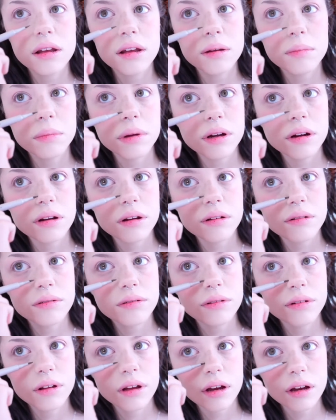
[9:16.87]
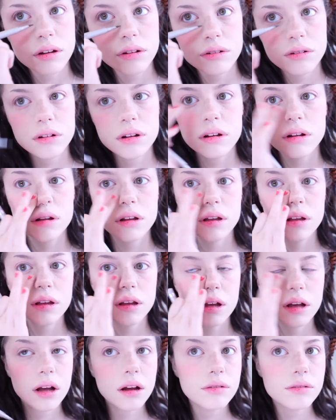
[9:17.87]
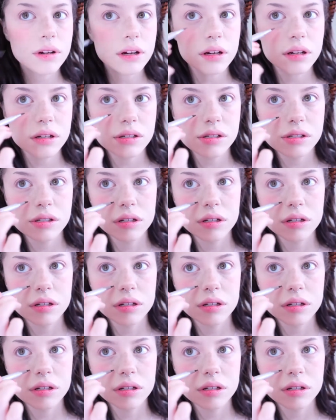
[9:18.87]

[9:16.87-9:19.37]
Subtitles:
a bit of extra coverage.